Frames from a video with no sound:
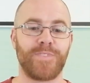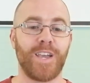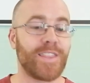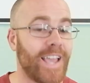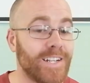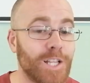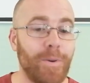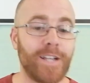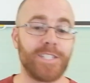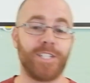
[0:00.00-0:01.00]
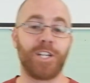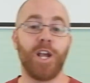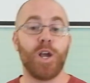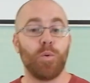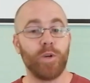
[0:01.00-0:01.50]
At the end of the passage,
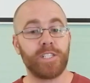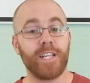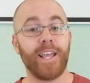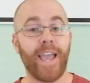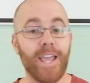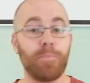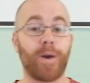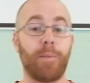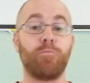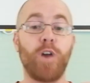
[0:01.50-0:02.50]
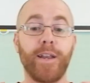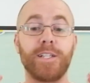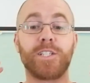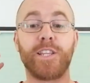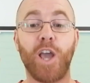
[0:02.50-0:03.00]
we see Abraham
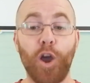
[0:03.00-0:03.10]
running to the